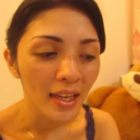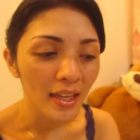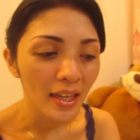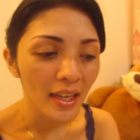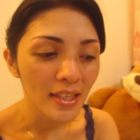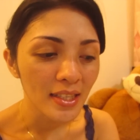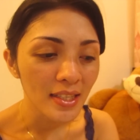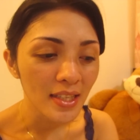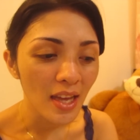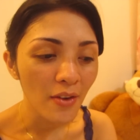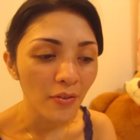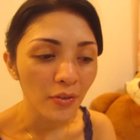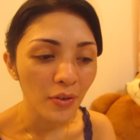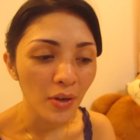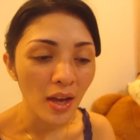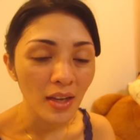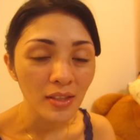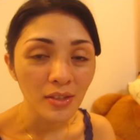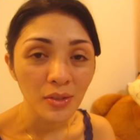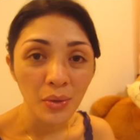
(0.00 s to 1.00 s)
it's time
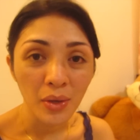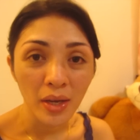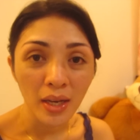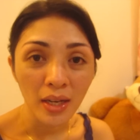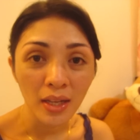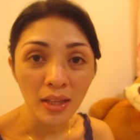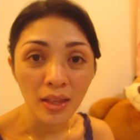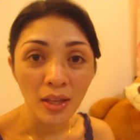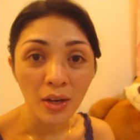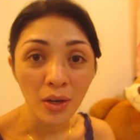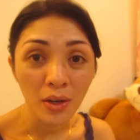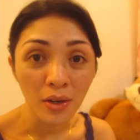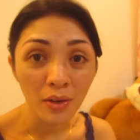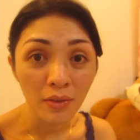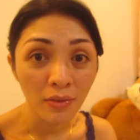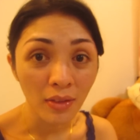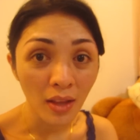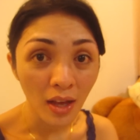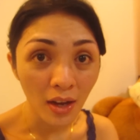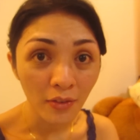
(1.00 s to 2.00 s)
for us to edit our
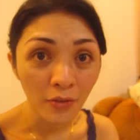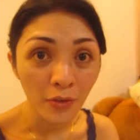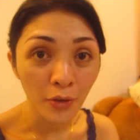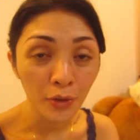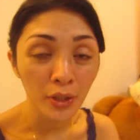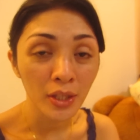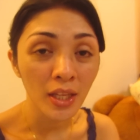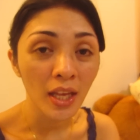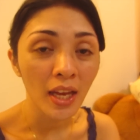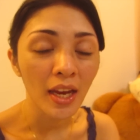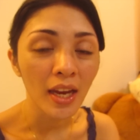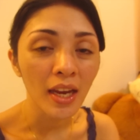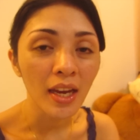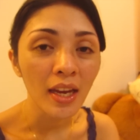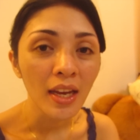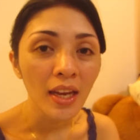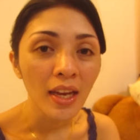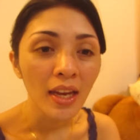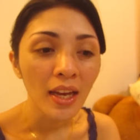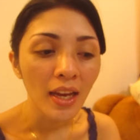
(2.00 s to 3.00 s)
vlog for
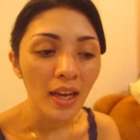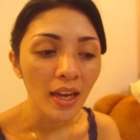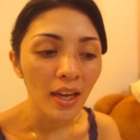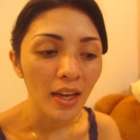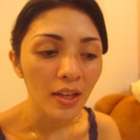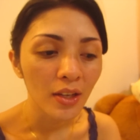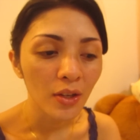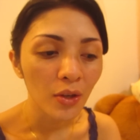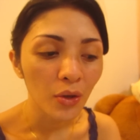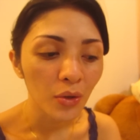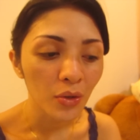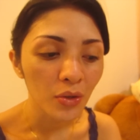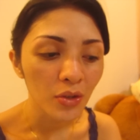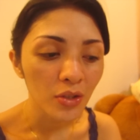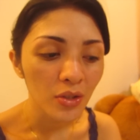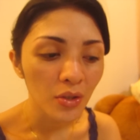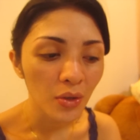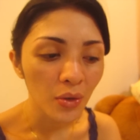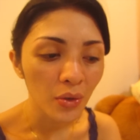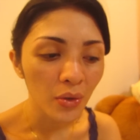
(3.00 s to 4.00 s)
today and
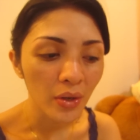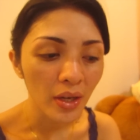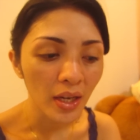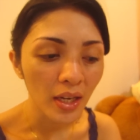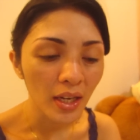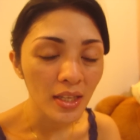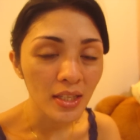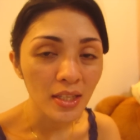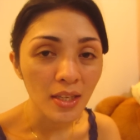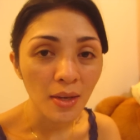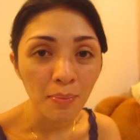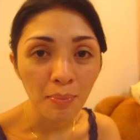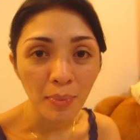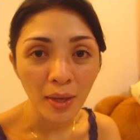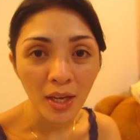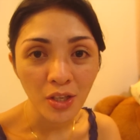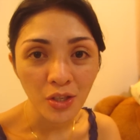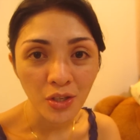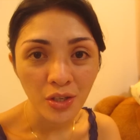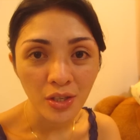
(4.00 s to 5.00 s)
also edit some
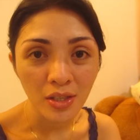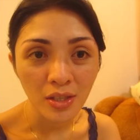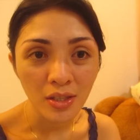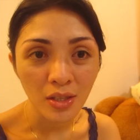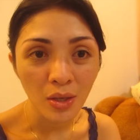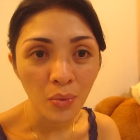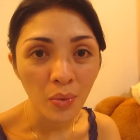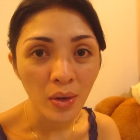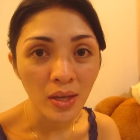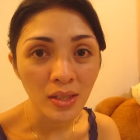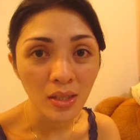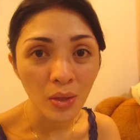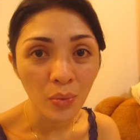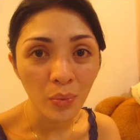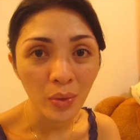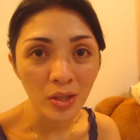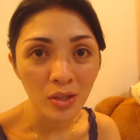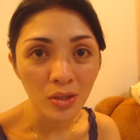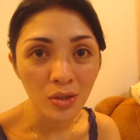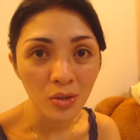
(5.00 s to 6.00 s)
pictures the ones that
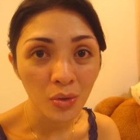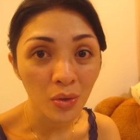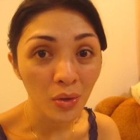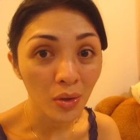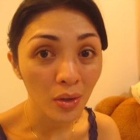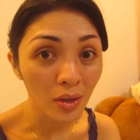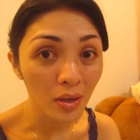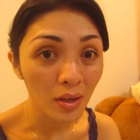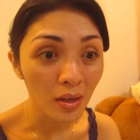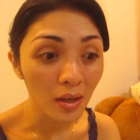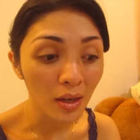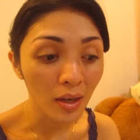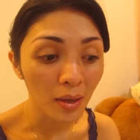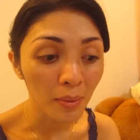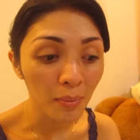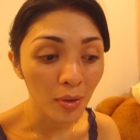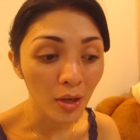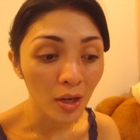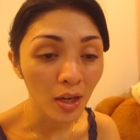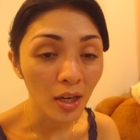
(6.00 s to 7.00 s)
we took
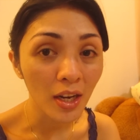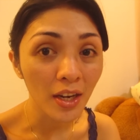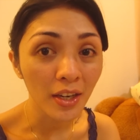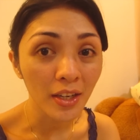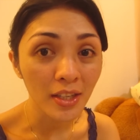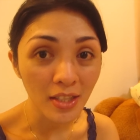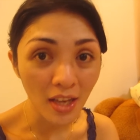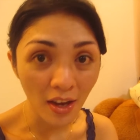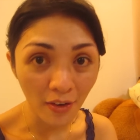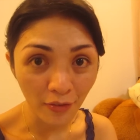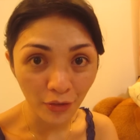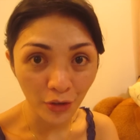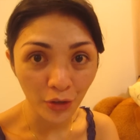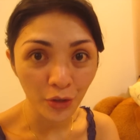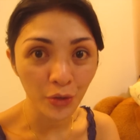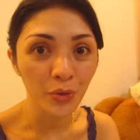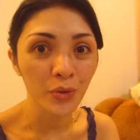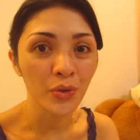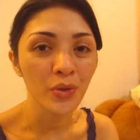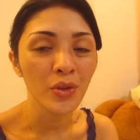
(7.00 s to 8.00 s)
um, earlier this
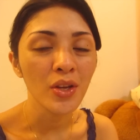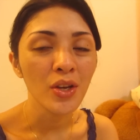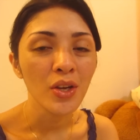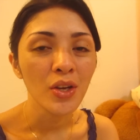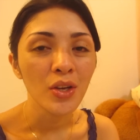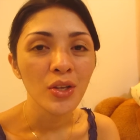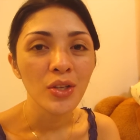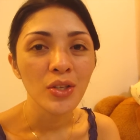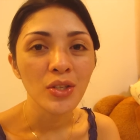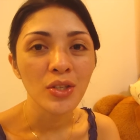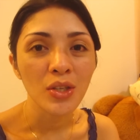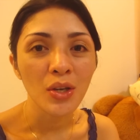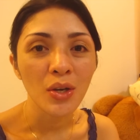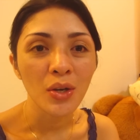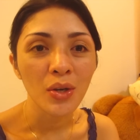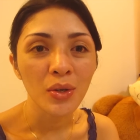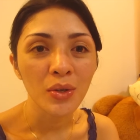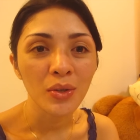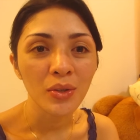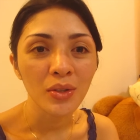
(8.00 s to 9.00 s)
afternoon
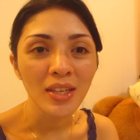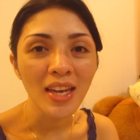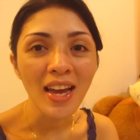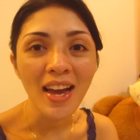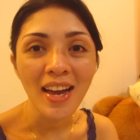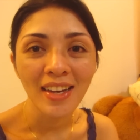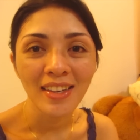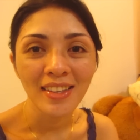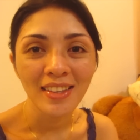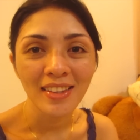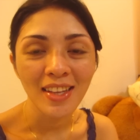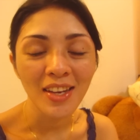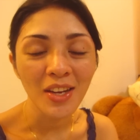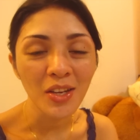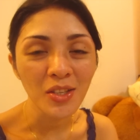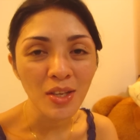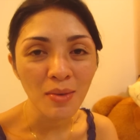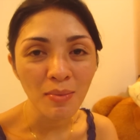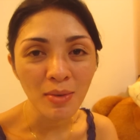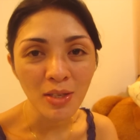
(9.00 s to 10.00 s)
so yeah thank
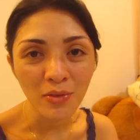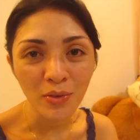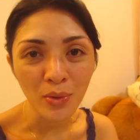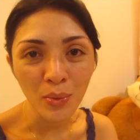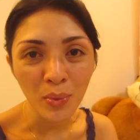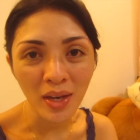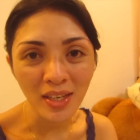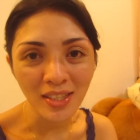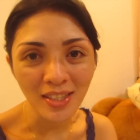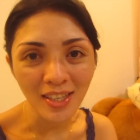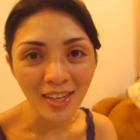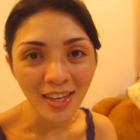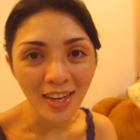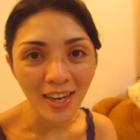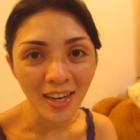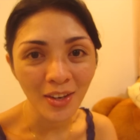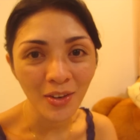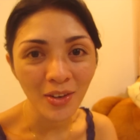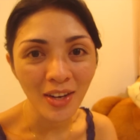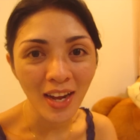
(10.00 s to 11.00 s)
you so much for watching
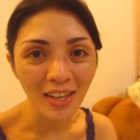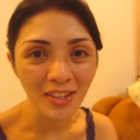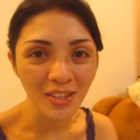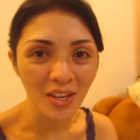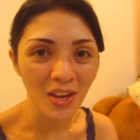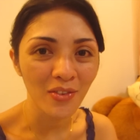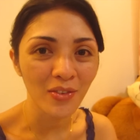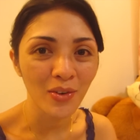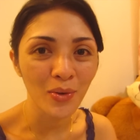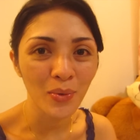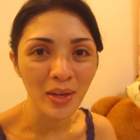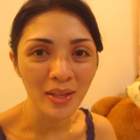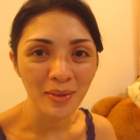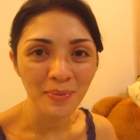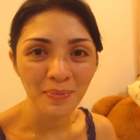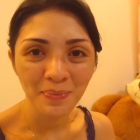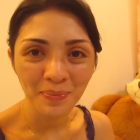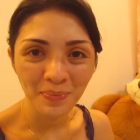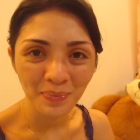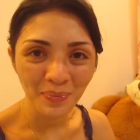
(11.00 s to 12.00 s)
and good night everyone
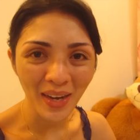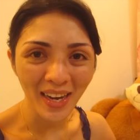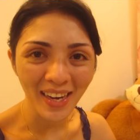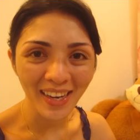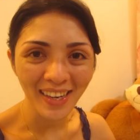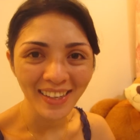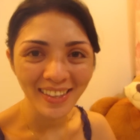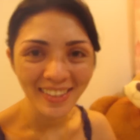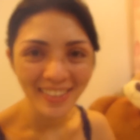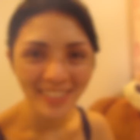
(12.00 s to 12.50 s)
bye